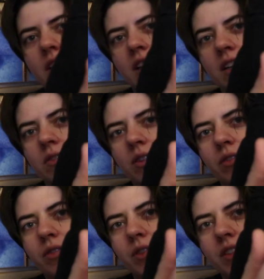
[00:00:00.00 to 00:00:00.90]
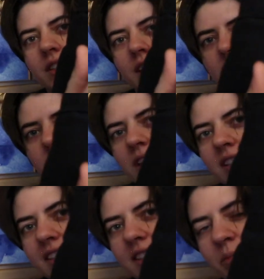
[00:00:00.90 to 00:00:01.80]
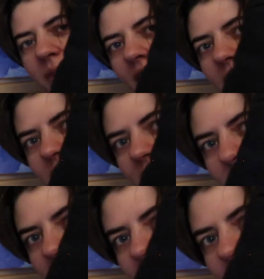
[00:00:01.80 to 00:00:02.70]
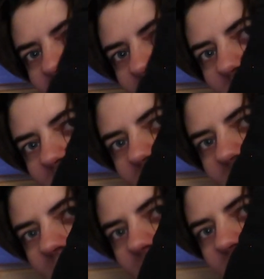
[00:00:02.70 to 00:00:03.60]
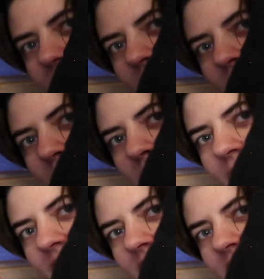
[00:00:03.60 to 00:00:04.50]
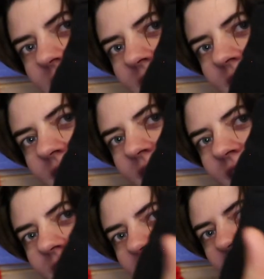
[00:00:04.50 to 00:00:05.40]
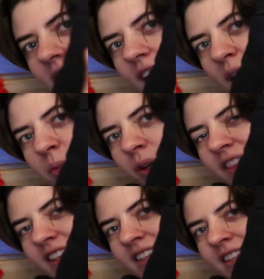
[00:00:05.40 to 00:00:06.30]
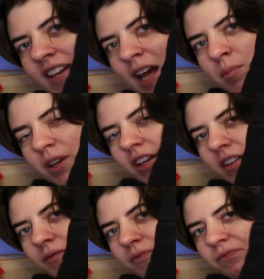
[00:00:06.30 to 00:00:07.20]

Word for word: I don't know if you can see it because it's black fabric and there's no lights on. But there's this little thing here. I put this snap in